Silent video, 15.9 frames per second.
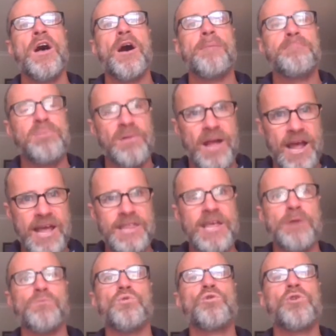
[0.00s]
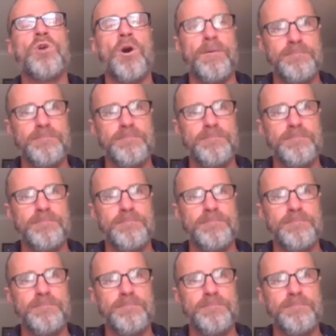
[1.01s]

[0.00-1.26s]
A player that will